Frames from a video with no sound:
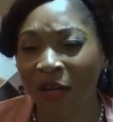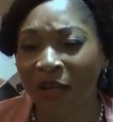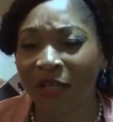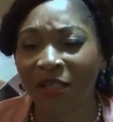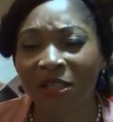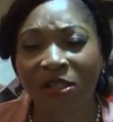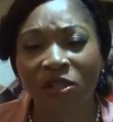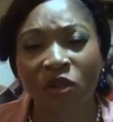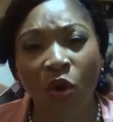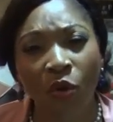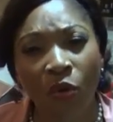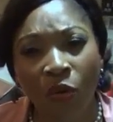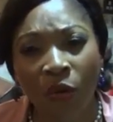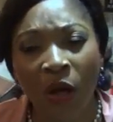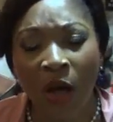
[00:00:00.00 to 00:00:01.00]
It is
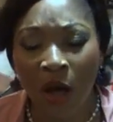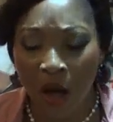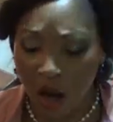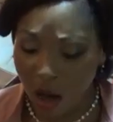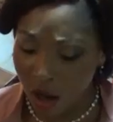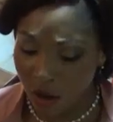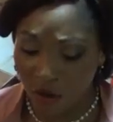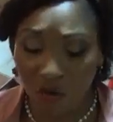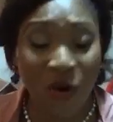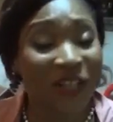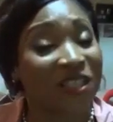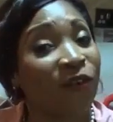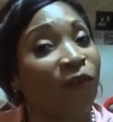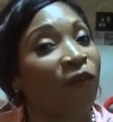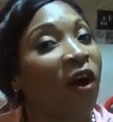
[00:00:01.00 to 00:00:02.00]
so
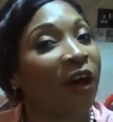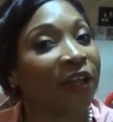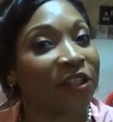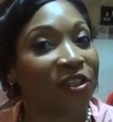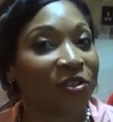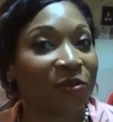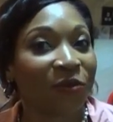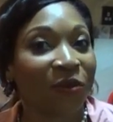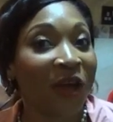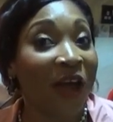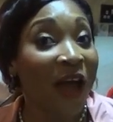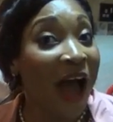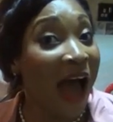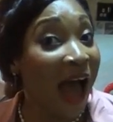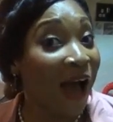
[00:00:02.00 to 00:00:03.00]
gratifying to
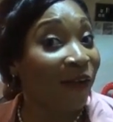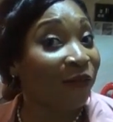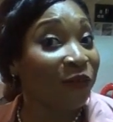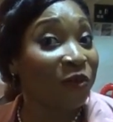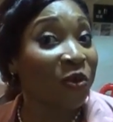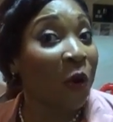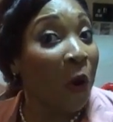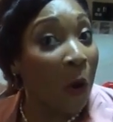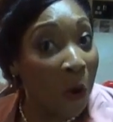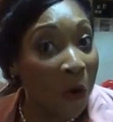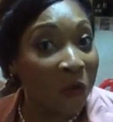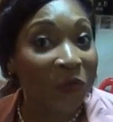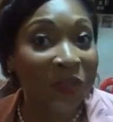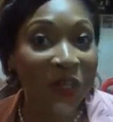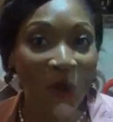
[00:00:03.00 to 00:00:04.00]
have your
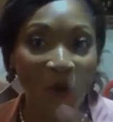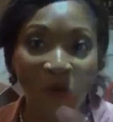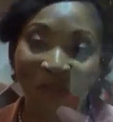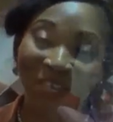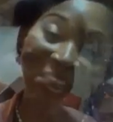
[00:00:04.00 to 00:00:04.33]
own Coke